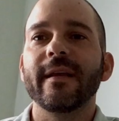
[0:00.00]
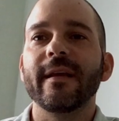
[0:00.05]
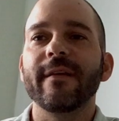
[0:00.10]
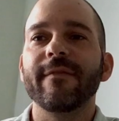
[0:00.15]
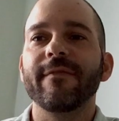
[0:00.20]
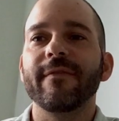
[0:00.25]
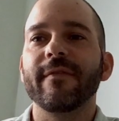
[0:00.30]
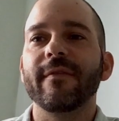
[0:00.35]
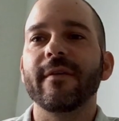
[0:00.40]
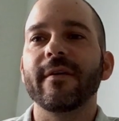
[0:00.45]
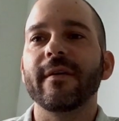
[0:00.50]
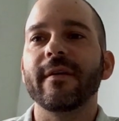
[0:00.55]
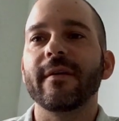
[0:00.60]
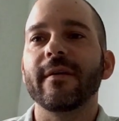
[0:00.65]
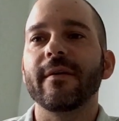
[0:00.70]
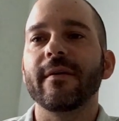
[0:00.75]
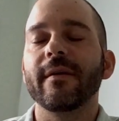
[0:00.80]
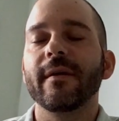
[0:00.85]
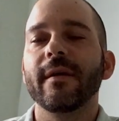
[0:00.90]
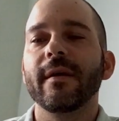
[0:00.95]
If
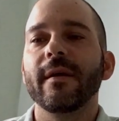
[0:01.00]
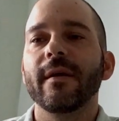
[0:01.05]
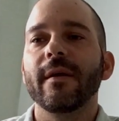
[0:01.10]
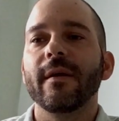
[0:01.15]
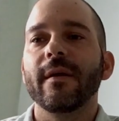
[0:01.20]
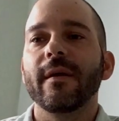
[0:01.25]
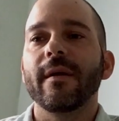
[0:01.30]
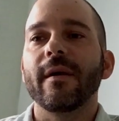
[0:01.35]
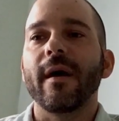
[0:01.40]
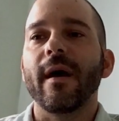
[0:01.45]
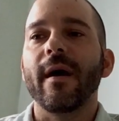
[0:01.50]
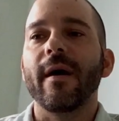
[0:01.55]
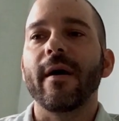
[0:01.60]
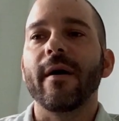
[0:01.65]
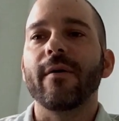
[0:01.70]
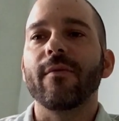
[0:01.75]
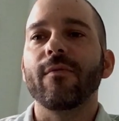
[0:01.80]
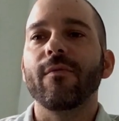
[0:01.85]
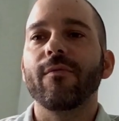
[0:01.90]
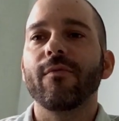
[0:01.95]
the
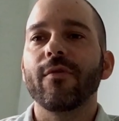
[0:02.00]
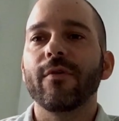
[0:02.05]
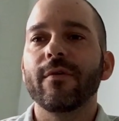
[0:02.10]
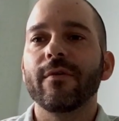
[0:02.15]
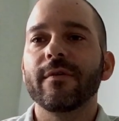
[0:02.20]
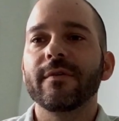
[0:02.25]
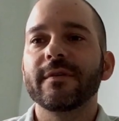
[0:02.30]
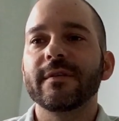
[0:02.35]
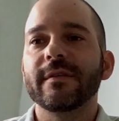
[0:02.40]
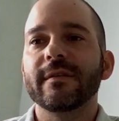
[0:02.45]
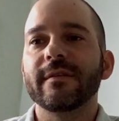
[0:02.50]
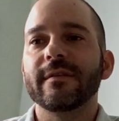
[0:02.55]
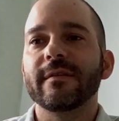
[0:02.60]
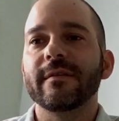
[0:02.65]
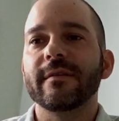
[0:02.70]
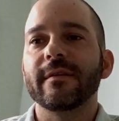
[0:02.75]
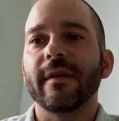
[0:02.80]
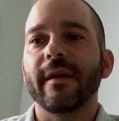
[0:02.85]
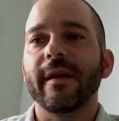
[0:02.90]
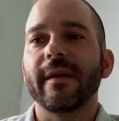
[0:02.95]

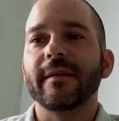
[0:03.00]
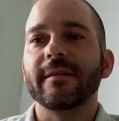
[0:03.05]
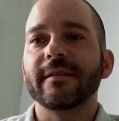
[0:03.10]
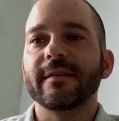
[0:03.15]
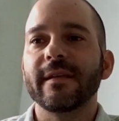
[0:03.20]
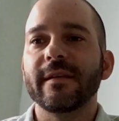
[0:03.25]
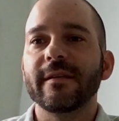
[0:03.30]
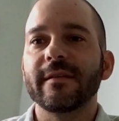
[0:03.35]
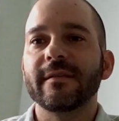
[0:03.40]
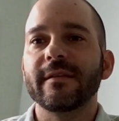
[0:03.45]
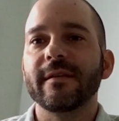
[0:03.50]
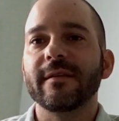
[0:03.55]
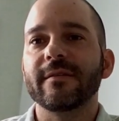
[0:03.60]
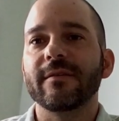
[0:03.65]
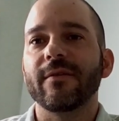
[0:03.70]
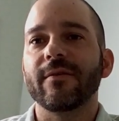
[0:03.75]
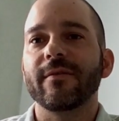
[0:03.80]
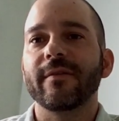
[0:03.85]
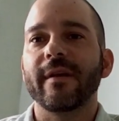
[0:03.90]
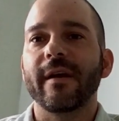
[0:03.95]
words and sentences
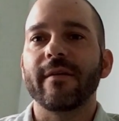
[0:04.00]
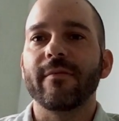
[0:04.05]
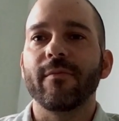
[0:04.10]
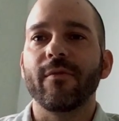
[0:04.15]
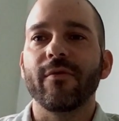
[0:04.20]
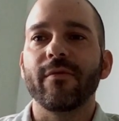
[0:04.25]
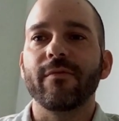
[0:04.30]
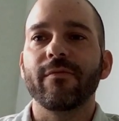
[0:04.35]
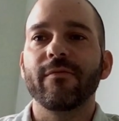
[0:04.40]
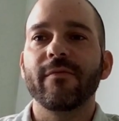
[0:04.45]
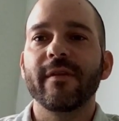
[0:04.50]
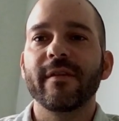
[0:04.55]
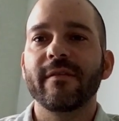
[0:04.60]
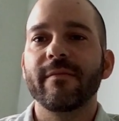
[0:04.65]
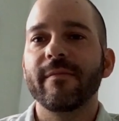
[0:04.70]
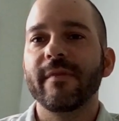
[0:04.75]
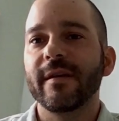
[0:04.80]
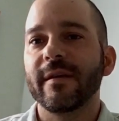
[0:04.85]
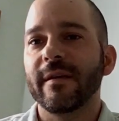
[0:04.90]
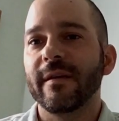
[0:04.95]
are kind of more
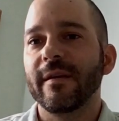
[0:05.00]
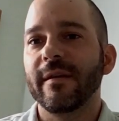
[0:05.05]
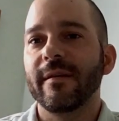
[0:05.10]
rhythmic,